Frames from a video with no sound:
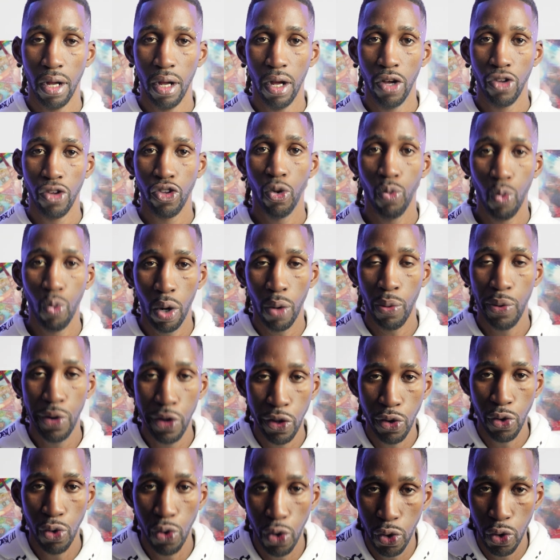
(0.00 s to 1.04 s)
So what will
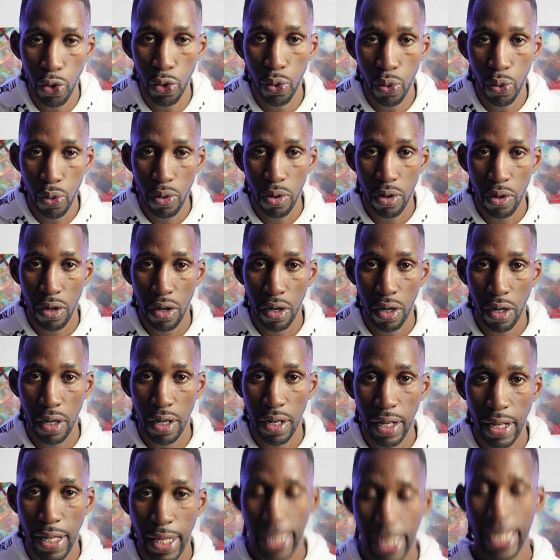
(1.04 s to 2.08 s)
you do
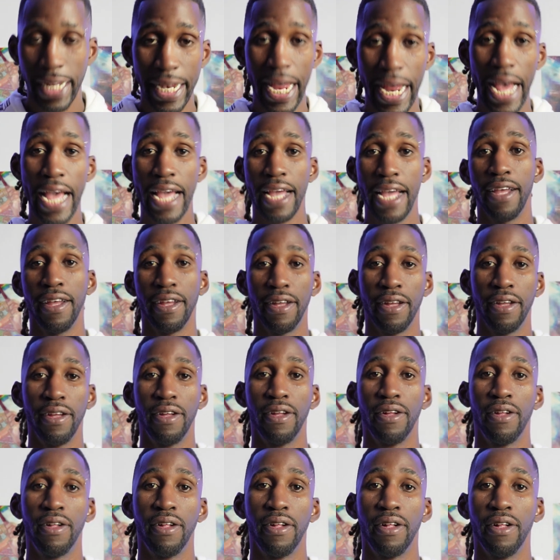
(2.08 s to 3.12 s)
today
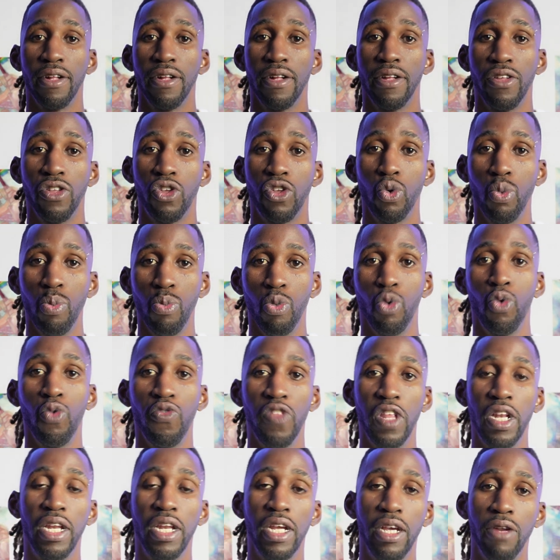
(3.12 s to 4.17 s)
to move
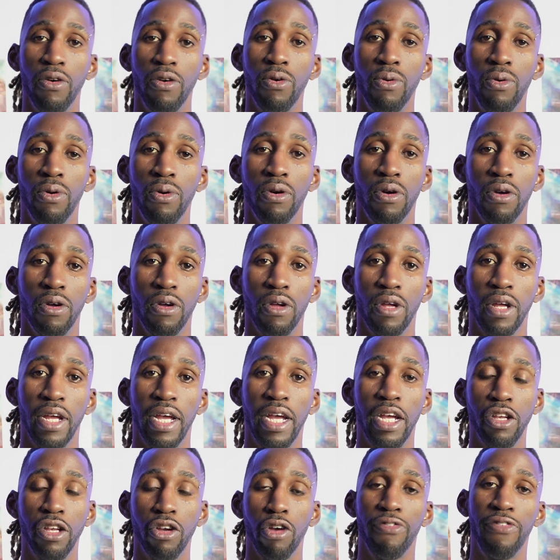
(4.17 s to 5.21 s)
the needle
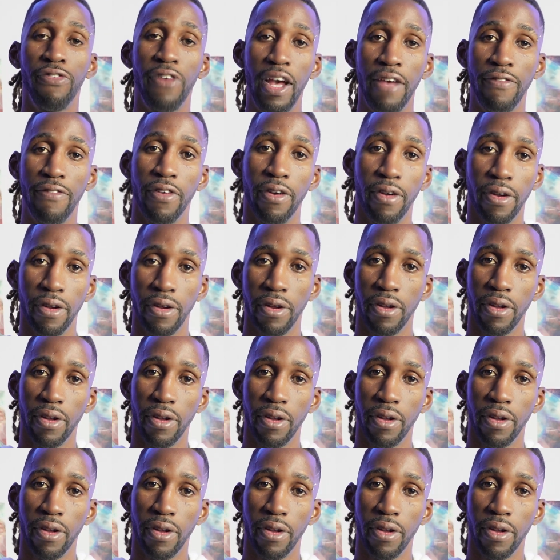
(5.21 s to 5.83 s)
in your favor?